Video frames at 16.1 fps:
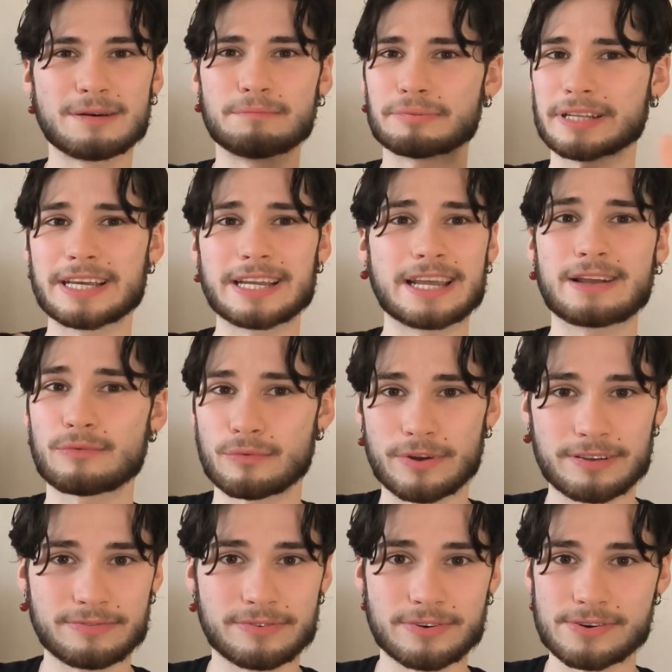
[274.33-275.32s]
bleeding
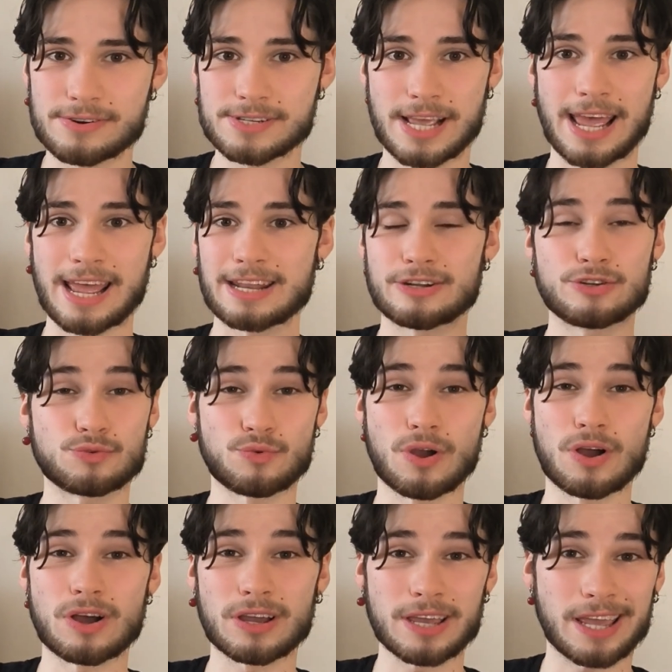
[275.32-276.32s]
rivers, and
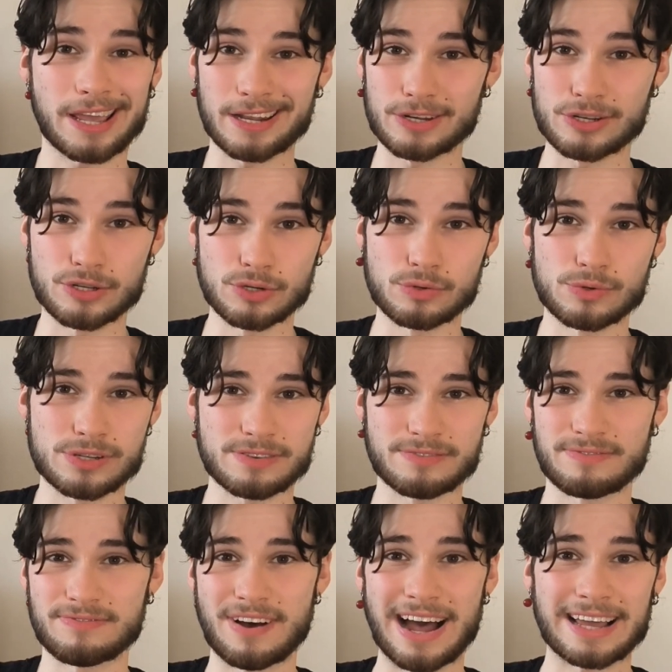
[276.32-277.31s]
drug-induced
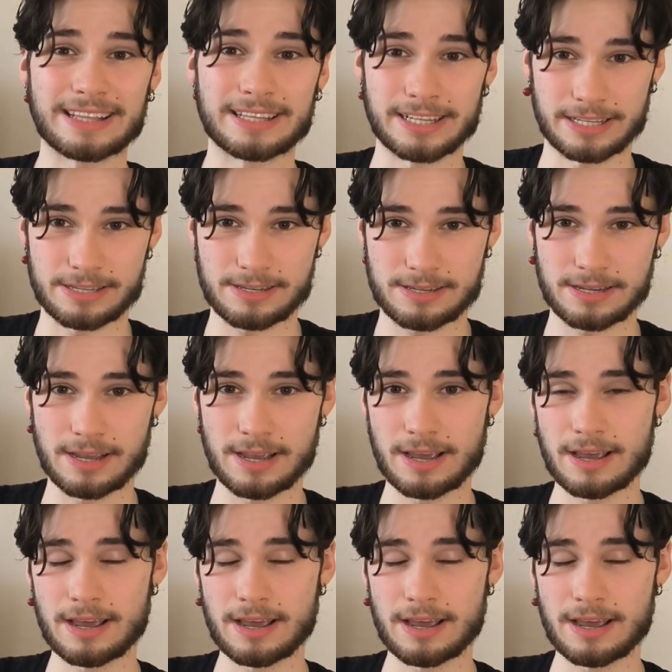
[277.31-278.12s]
violence.